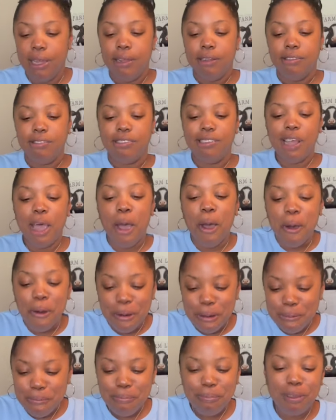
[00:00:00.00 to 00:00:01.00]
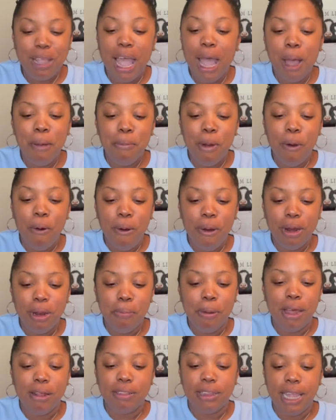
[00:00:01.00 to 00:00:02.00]
So I'm all
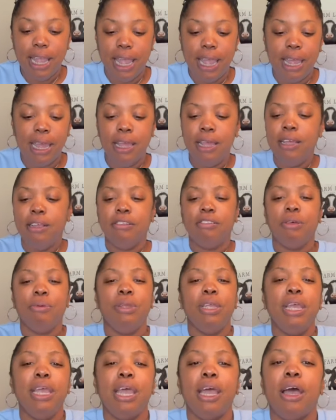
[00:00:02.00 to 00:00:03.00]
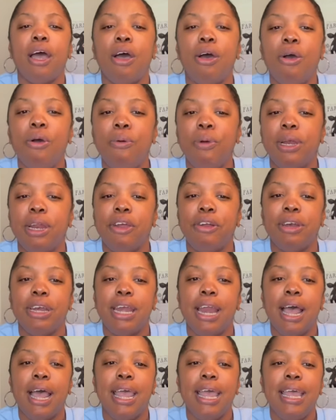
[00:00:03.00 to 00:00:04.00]
about that. So yeah, oh, and they're
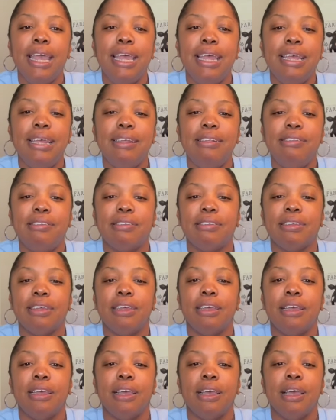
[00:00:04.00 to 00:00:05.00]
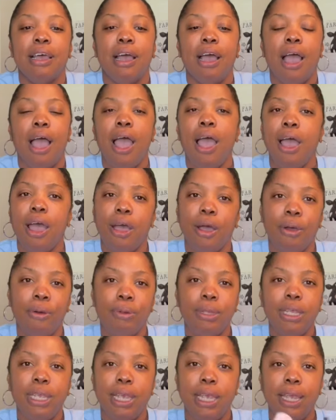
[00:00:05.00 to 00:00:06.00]
nice. Oh
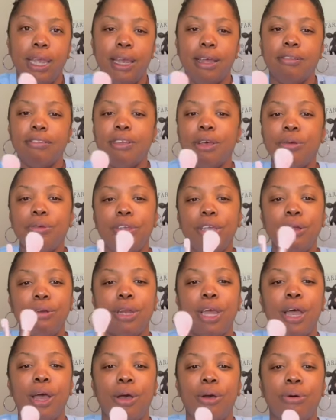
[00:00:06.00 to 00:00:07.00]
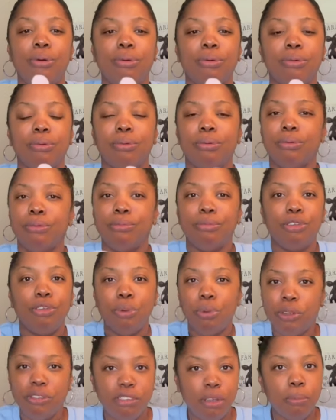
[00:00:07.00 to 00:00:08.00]
yeah, so you know,
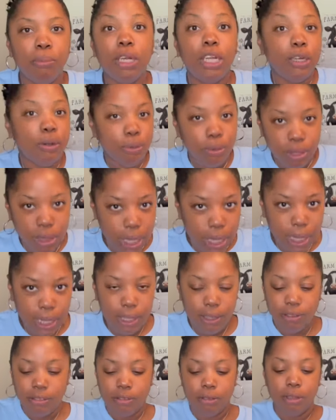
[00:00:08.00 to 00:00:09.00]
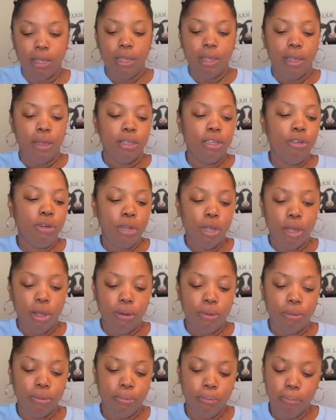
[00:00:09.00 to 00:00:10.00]
doing some little things, you
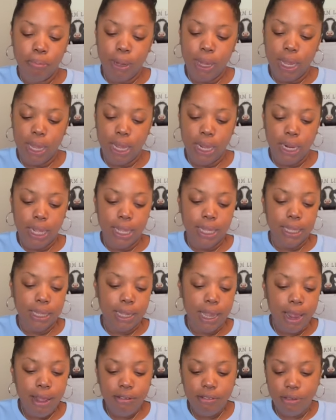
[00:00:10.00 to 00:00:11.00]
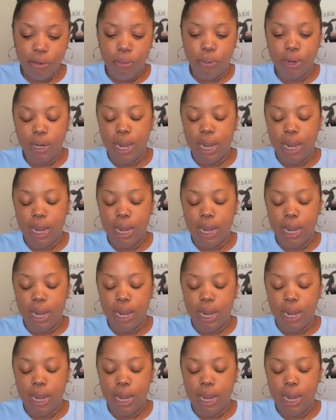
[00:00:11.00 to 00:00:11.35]
know, but yes on